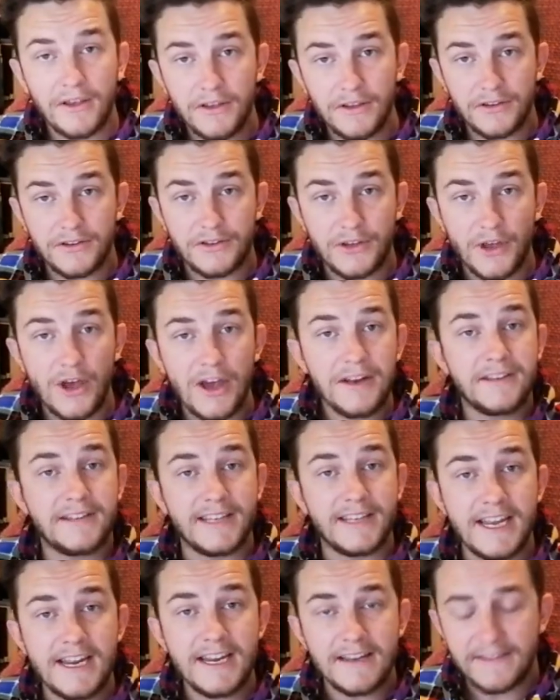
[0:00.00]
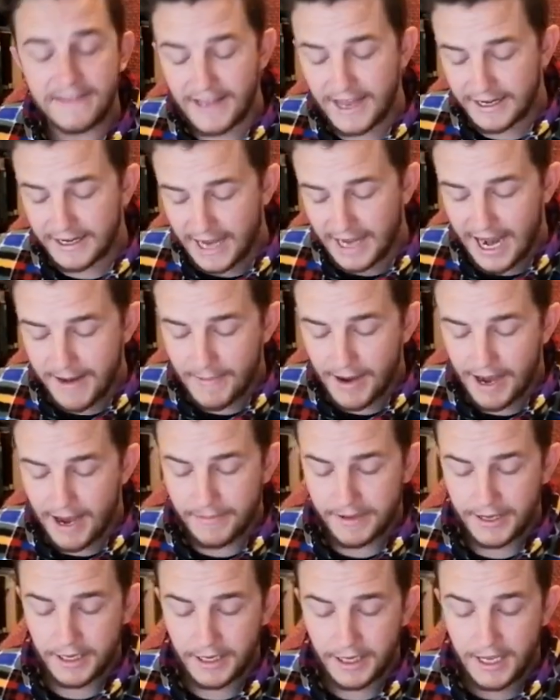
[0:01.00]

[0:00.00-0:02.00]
Third thing that came up